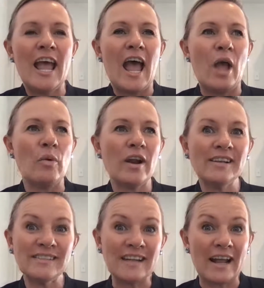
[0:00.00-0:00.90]
And when I
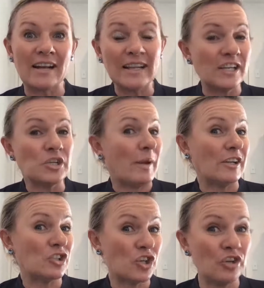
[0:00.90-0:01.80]
started Leadership
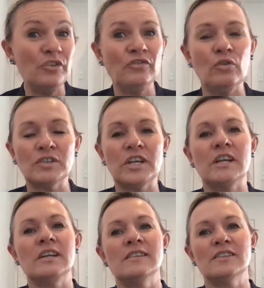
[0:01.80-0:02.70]
HQ 14
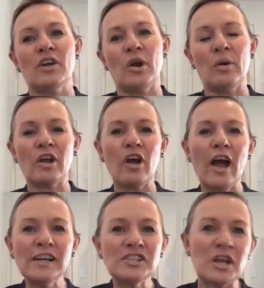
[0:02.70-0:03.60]
years ago, I
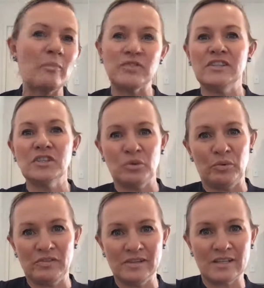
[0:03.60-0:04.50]
kind of jumped into it with
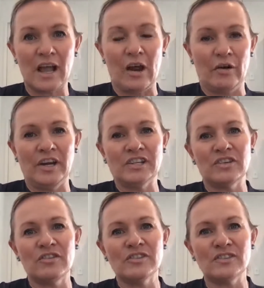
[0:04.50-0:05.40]
this courage
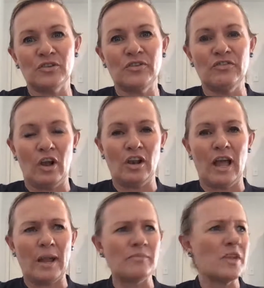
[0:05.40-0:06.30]
and sort of felt
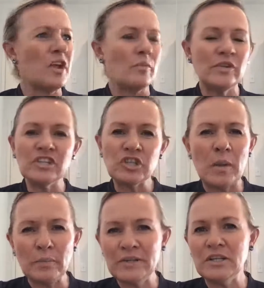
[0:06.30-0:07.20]
like, I'm going to
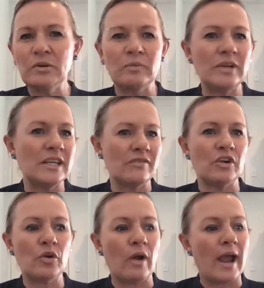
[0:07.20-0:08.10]
jump into it, I'm going to give it a
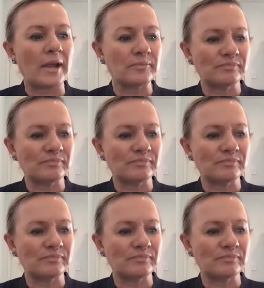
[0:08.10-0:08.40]
crack.